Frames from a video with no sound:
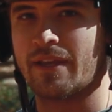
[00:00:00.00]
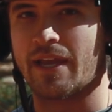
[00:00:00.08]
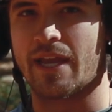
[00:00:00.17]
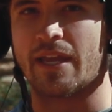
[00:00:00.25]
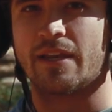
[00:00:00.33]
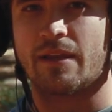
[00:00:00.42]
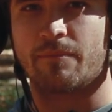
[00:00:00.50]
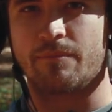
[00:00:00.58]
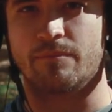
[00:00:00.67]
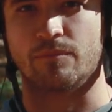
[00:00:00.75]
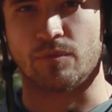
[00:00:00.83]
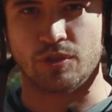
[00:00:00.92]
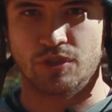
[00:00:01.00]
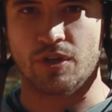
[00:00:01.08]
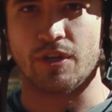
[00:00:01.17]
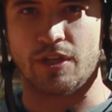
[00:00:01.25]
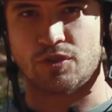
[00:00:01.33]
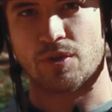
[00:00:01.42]
and I'm, um, we'll
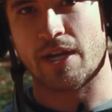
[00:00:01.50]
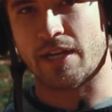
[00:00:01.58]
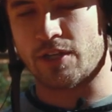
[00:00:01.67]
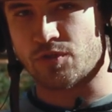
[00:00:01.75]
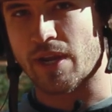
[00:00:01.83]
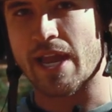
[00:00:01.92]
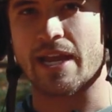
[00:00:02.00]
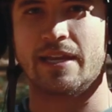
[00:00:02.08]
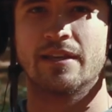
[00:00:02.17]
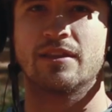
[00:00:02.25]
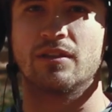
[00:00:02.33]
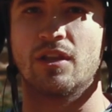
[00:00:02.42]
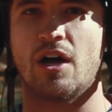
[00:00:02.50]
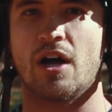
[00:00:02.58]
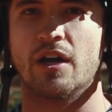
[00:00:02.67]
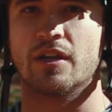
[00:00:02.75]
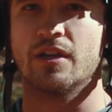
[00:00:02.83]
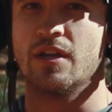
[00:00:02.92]
show you trying to drag the
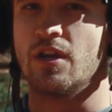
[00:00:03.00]
log